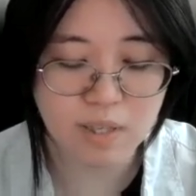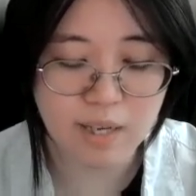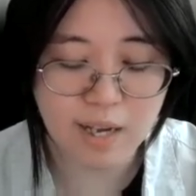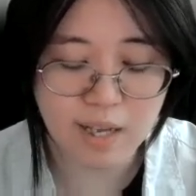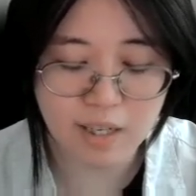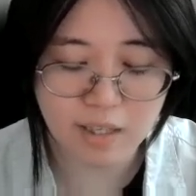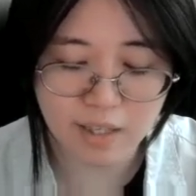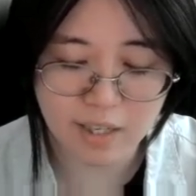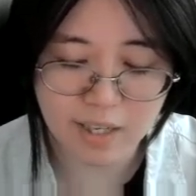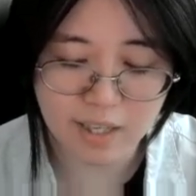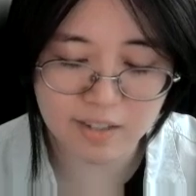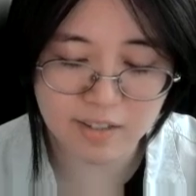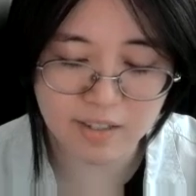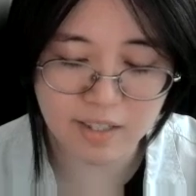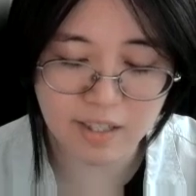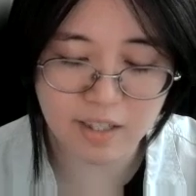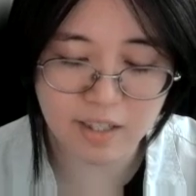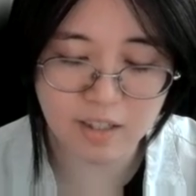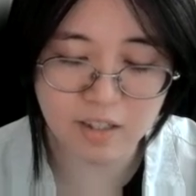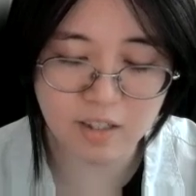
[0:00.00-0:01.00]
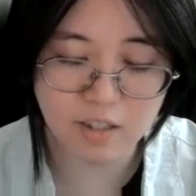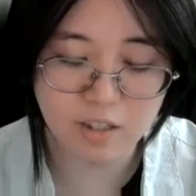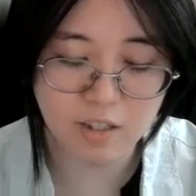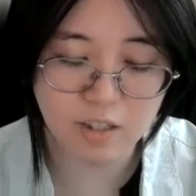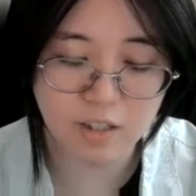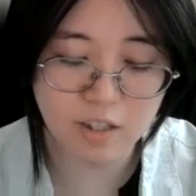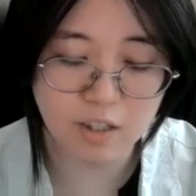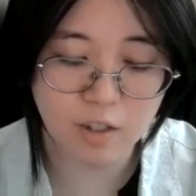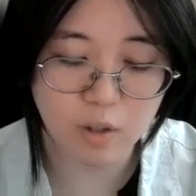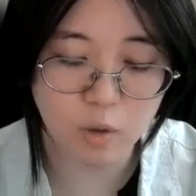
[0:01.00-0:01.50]
Alejandra
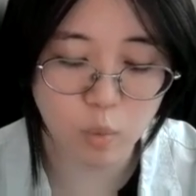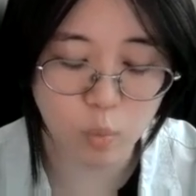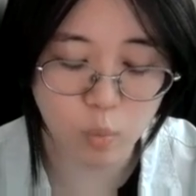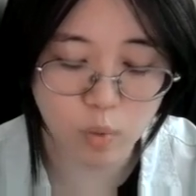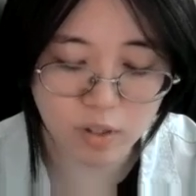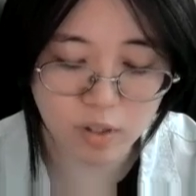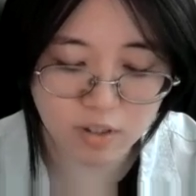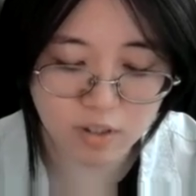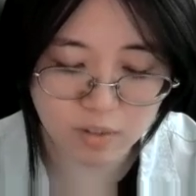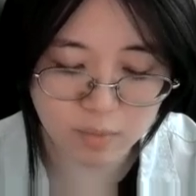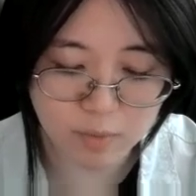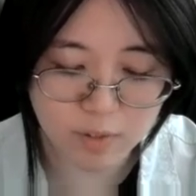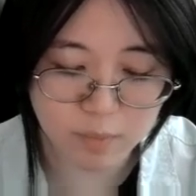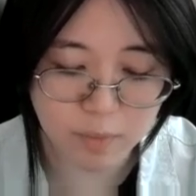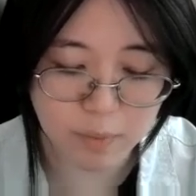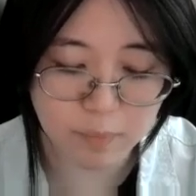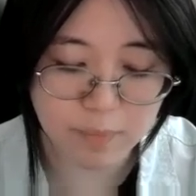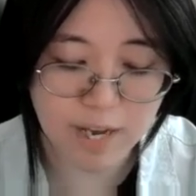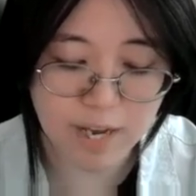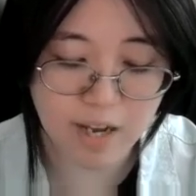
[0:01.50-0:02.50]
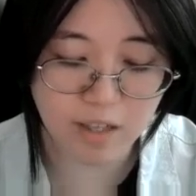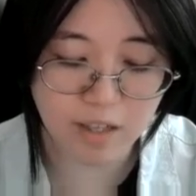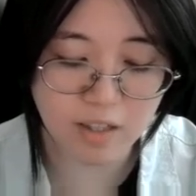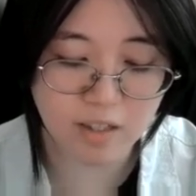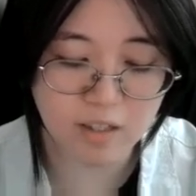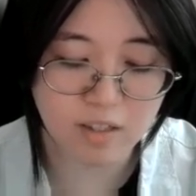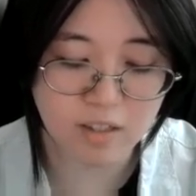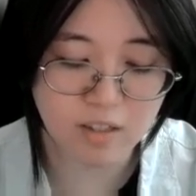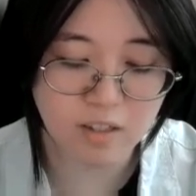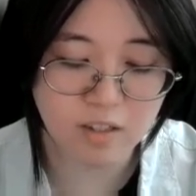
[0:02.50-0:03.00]
welcomes me back,
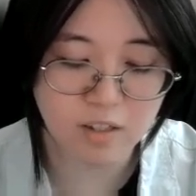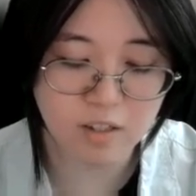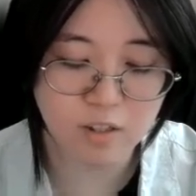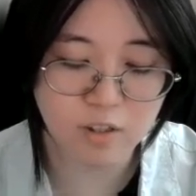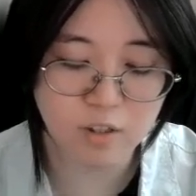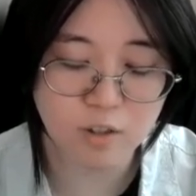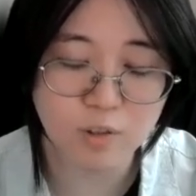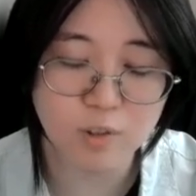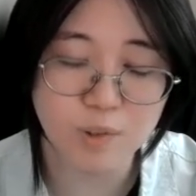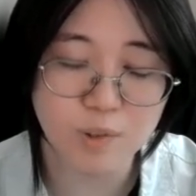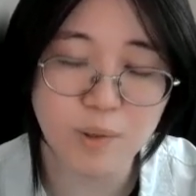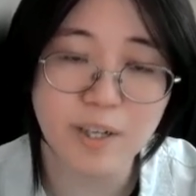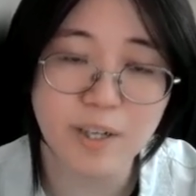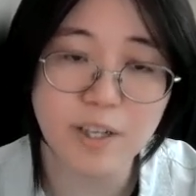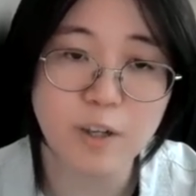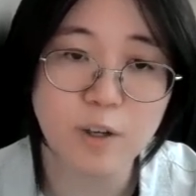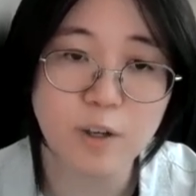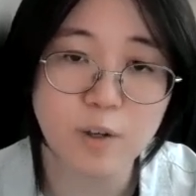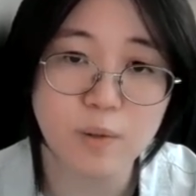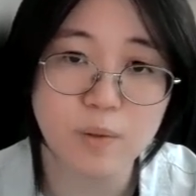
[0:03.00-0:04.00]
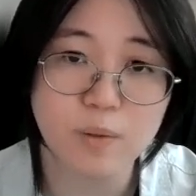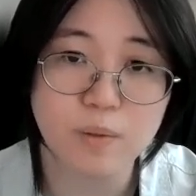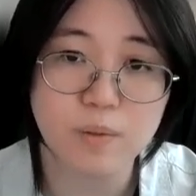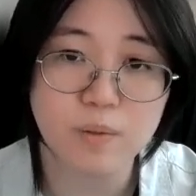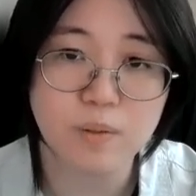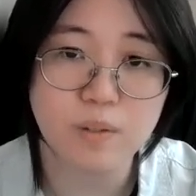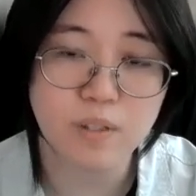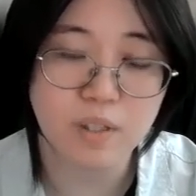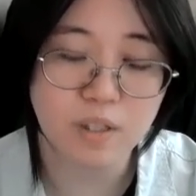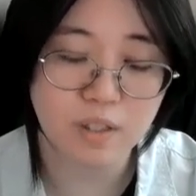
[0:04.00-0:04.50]
so I go
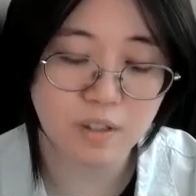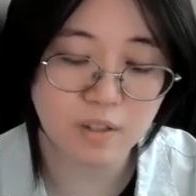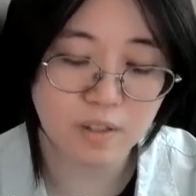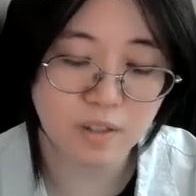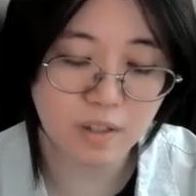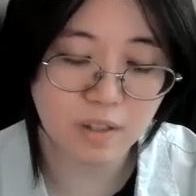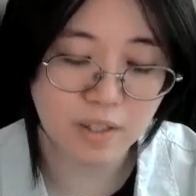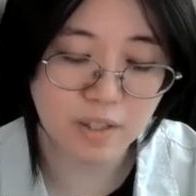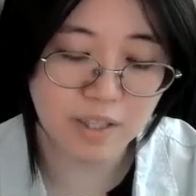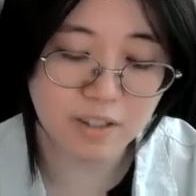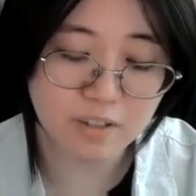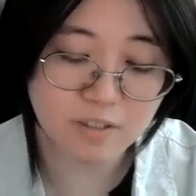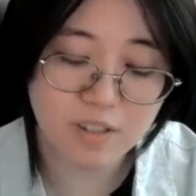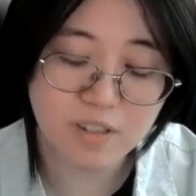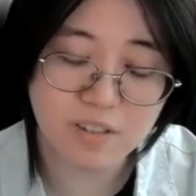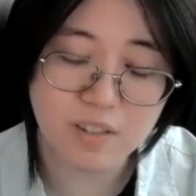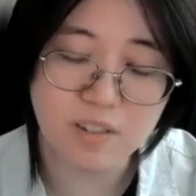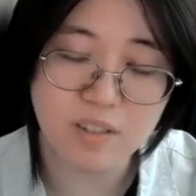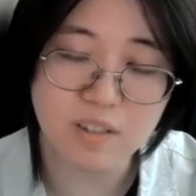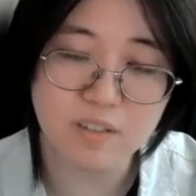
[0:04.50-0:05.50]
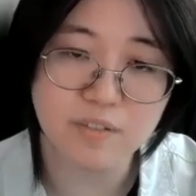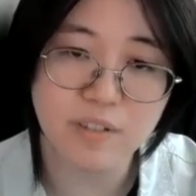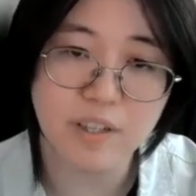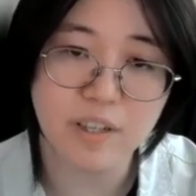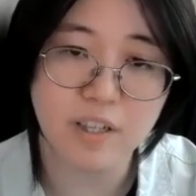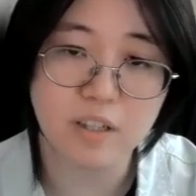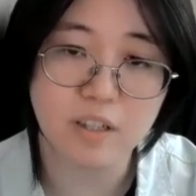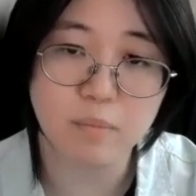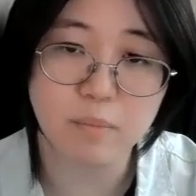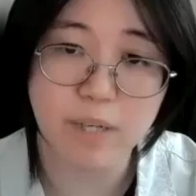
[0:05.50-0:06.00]
and receive
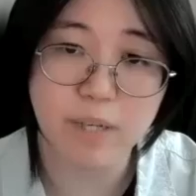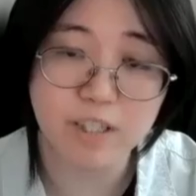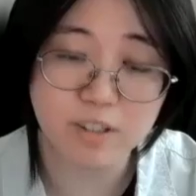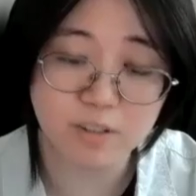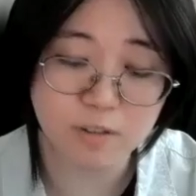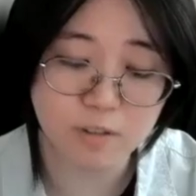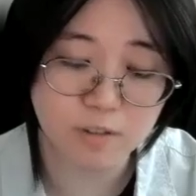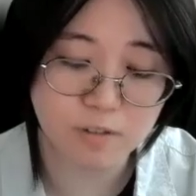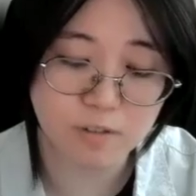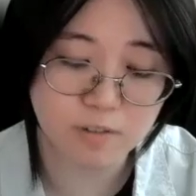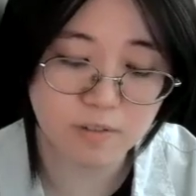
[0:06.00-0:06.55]
her beso.